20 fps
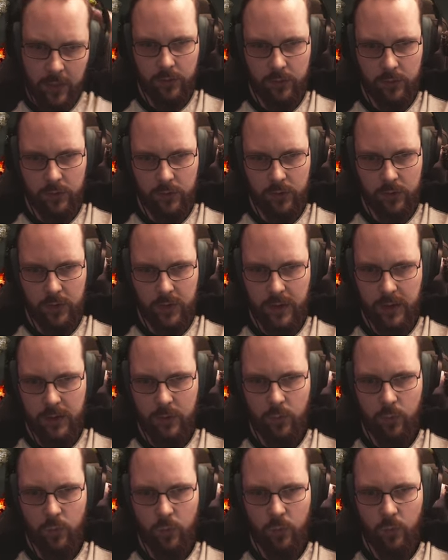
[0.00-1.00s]
Say
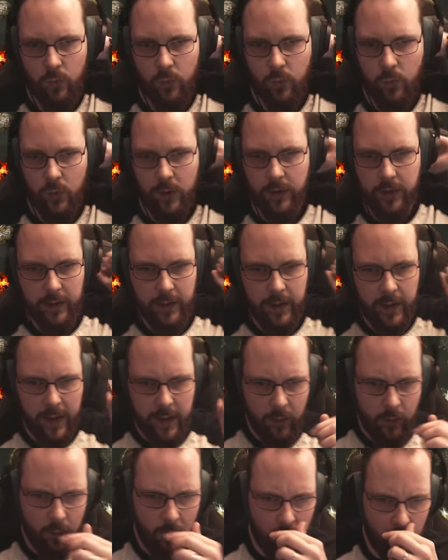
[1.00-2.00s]
what
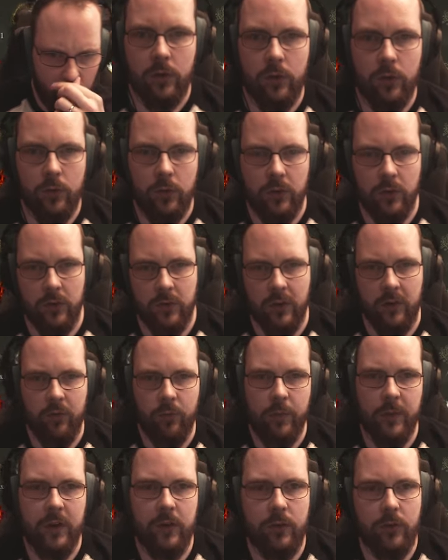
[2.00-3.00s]
now? Use this
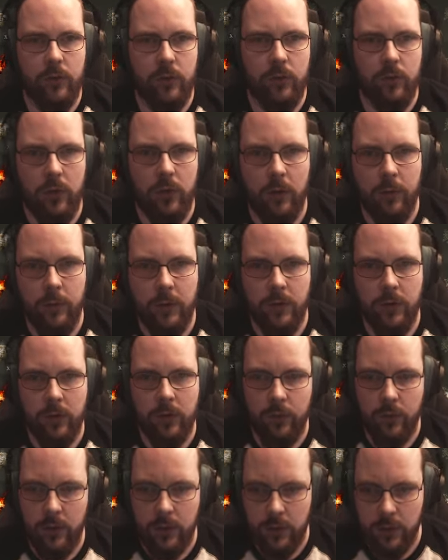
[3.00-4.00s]
FPS to summon
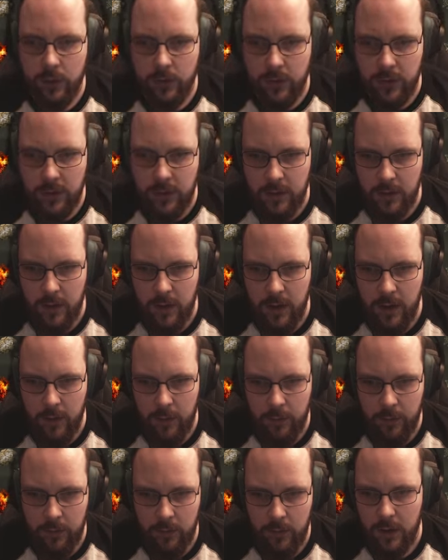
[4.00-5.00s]
someone lost in death.
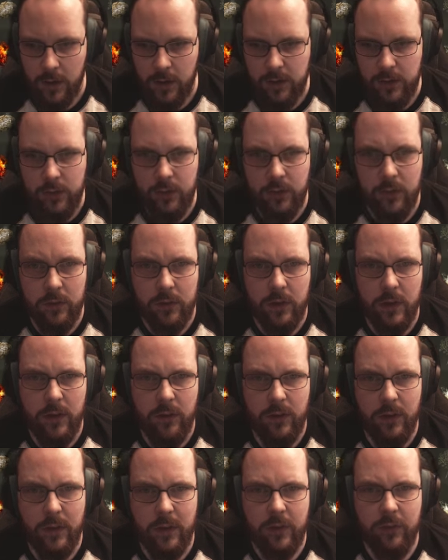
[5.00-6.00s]
That,
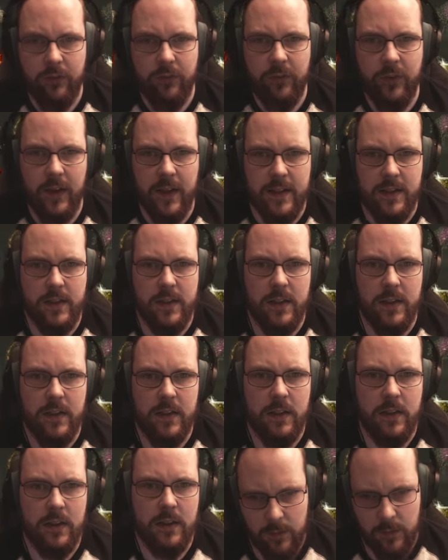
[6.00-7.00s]
that's kind of fancy,
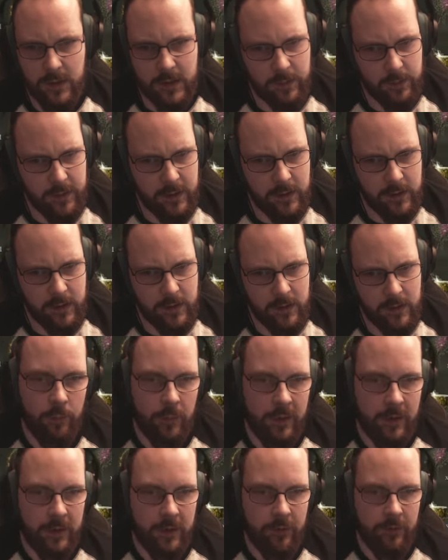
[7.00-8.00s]
maybe?
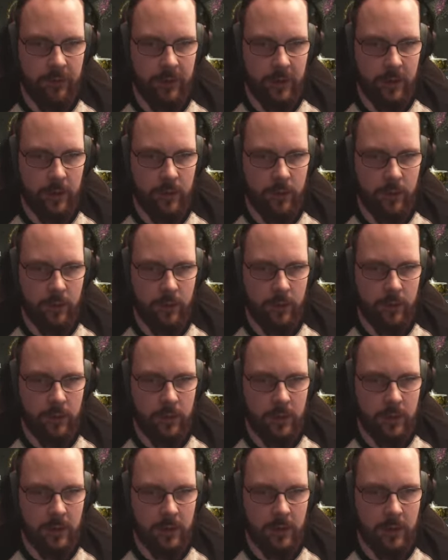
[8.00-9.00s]
Mainly found
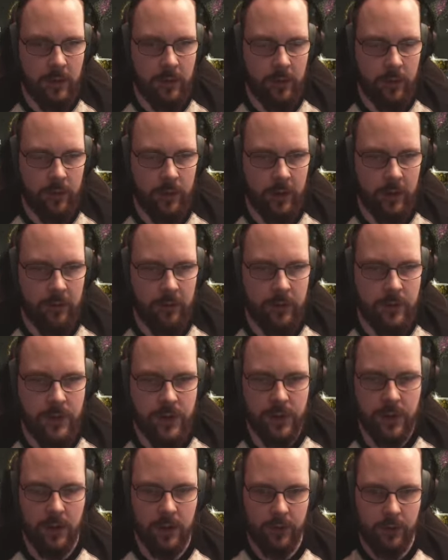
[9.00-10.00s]
in hidden grave of
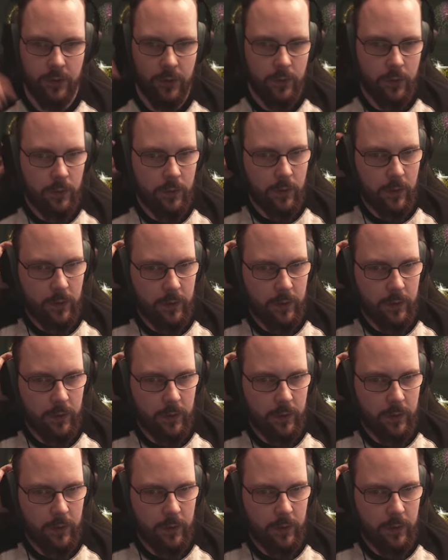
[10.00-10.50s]
Charo.